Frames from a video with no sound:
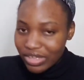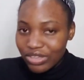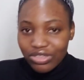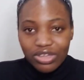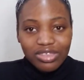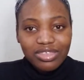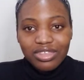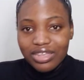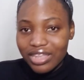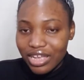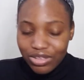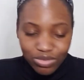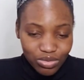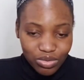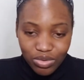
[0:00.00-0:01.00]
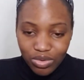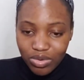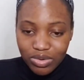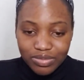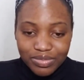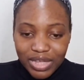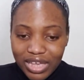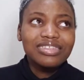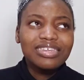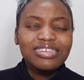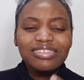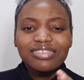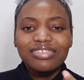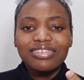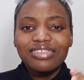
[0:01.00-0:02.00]
you just needed to go
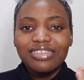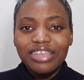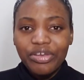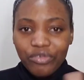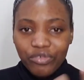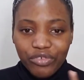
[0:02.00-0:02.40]
this the